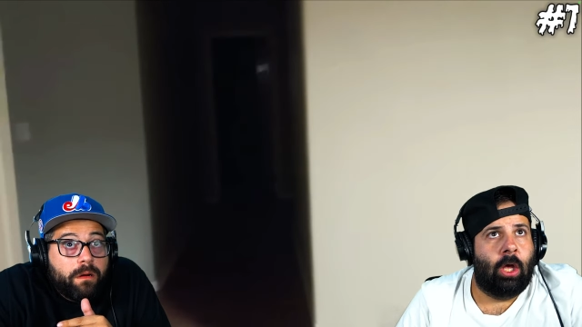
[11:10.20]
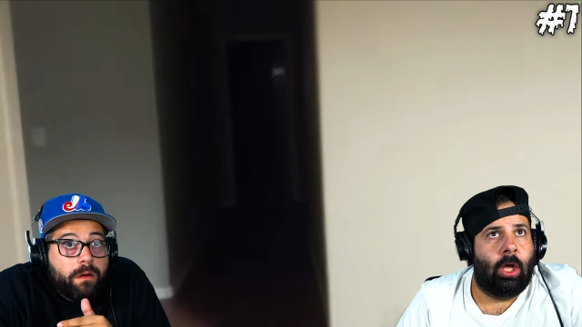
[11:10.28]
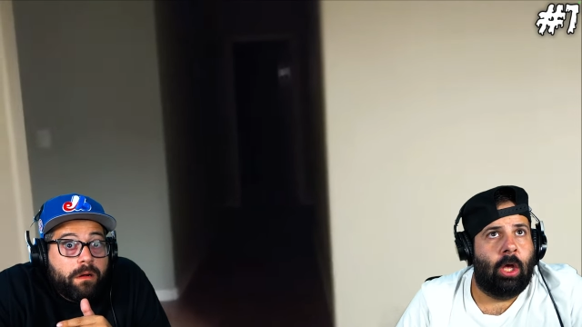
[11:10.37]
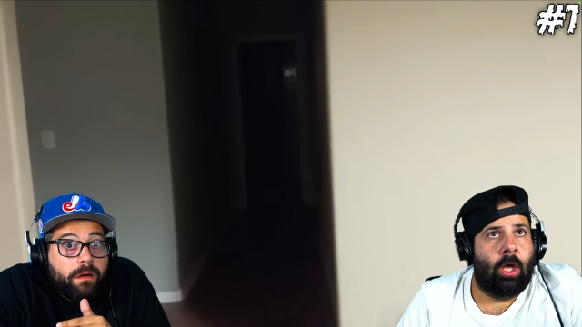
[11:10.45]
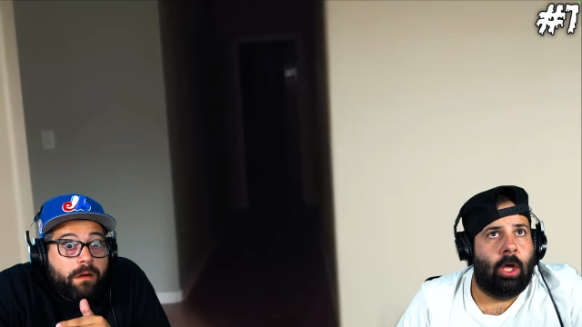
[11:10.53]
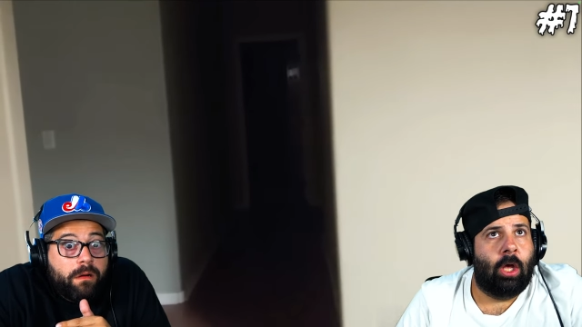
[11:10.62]

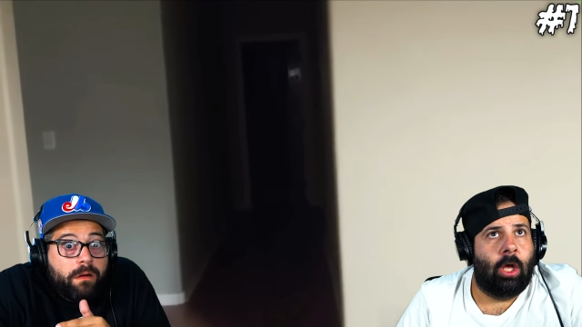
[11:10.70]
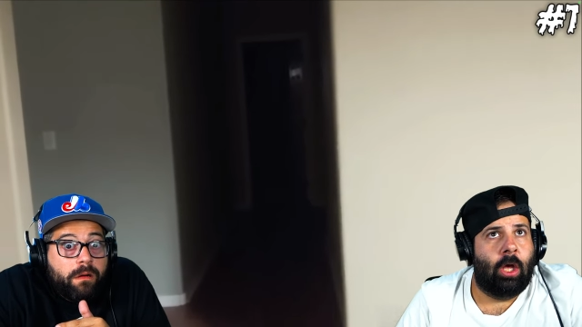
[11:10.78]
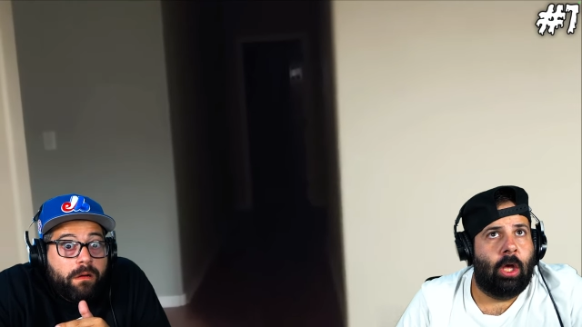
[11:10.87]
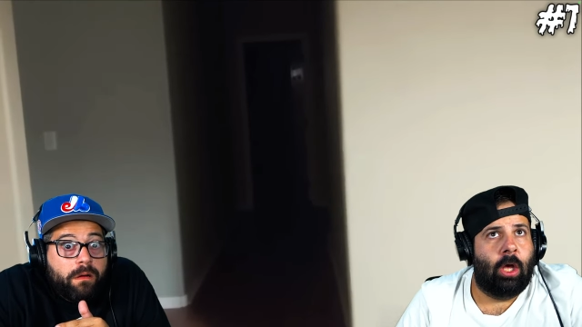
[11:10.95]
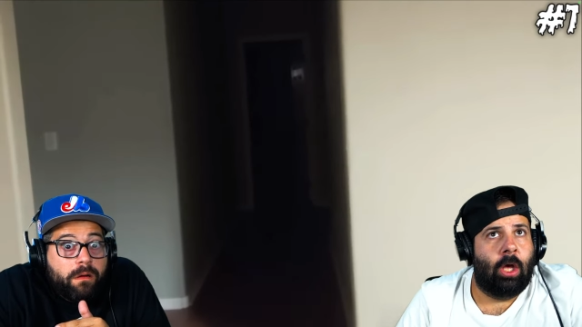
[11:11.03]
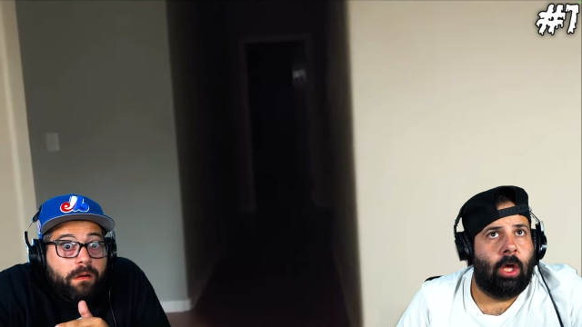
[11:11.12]

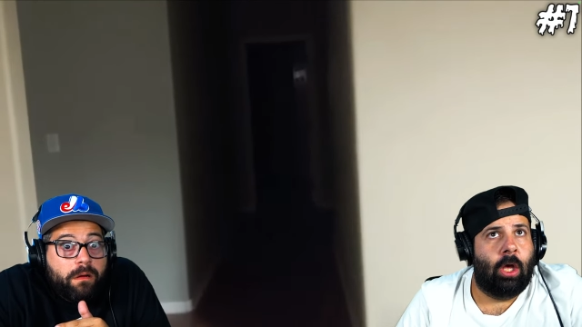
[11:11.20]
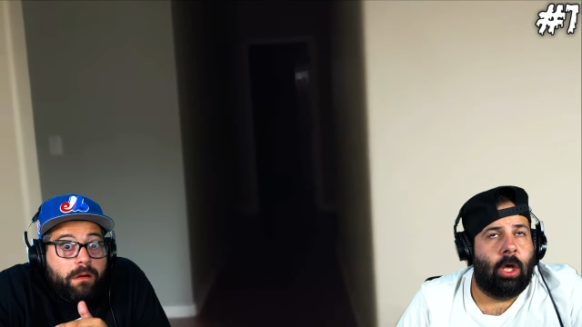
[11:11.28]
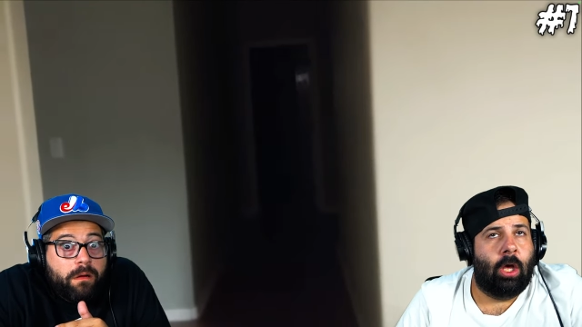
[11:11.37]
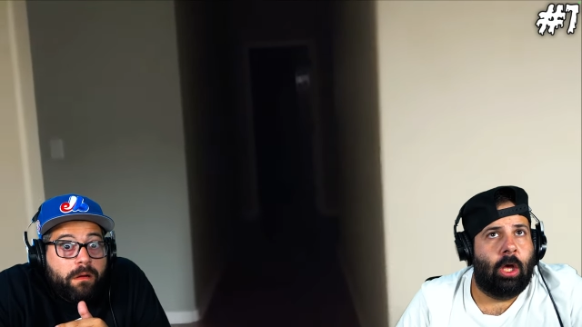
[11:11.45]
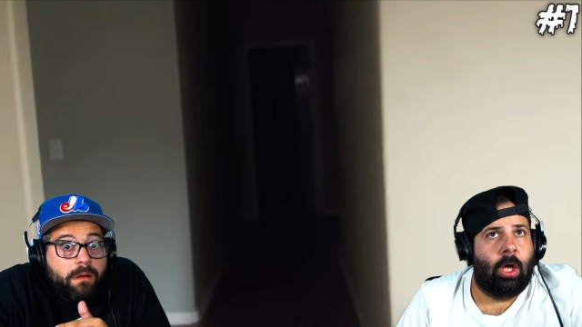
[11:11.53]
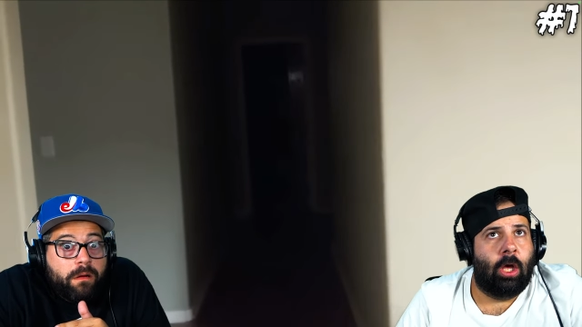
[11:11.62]

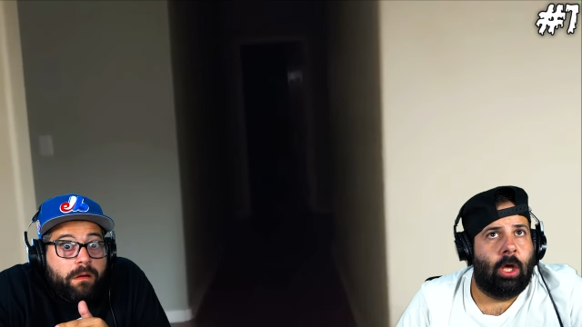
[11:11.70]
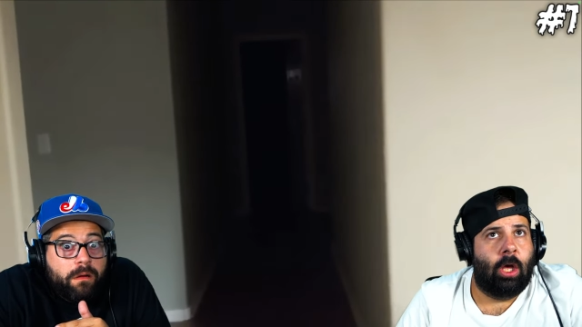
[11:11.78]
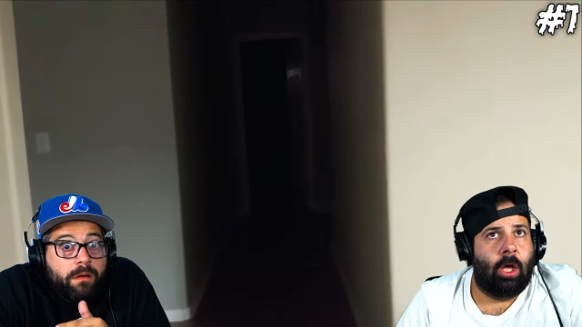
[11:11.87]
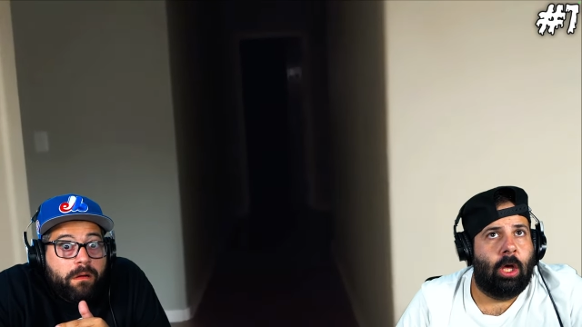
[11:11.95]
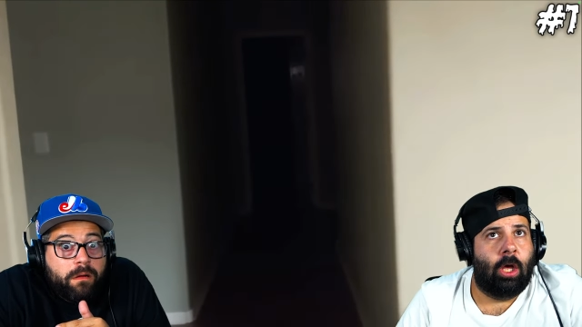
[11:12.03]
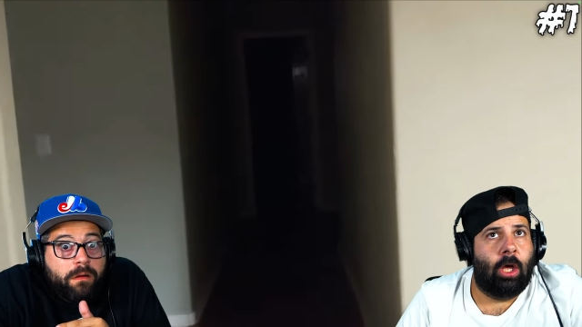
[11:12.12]

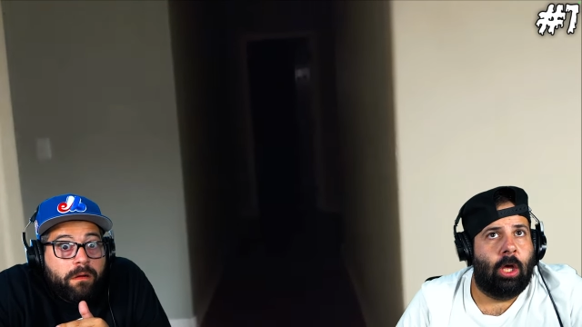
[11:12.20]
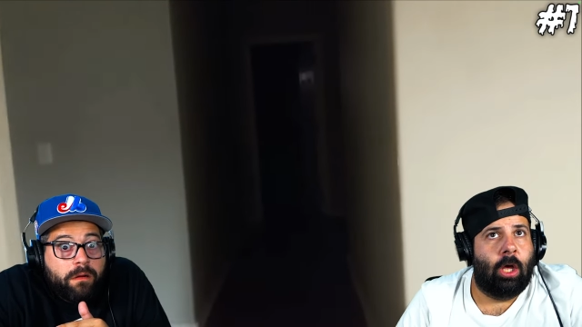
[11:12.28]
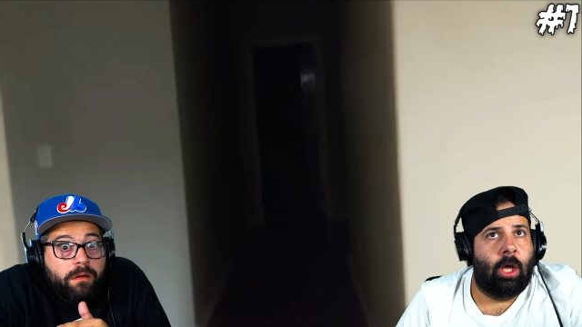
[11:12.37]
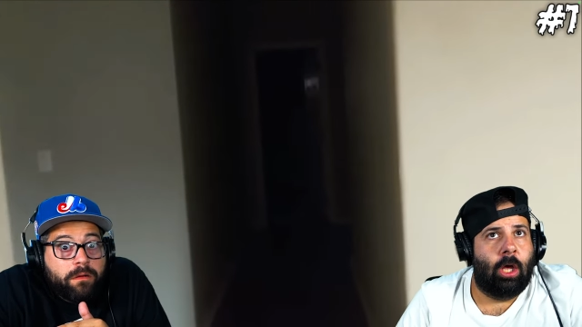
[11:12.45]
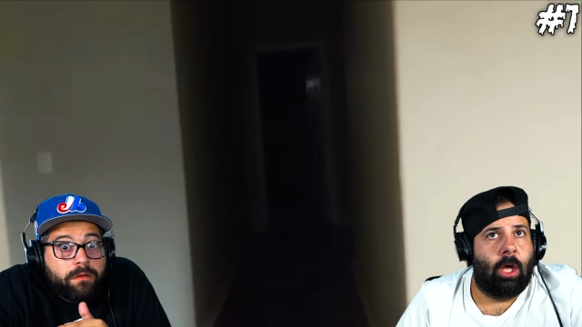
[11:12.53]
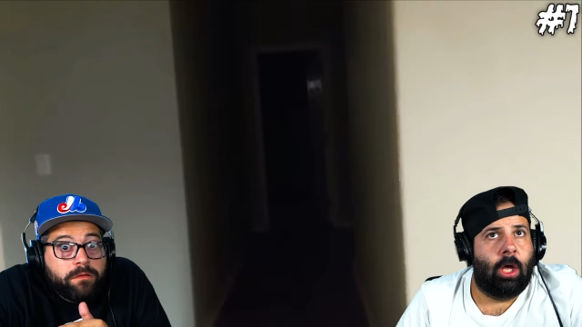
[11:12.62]

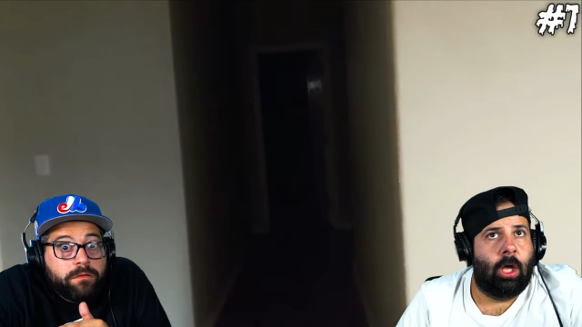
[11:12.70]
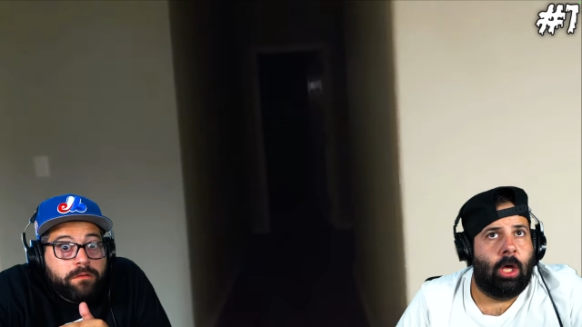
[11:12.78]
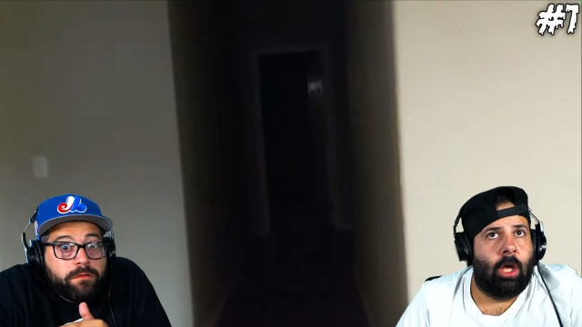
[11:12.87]
Nobody speaks.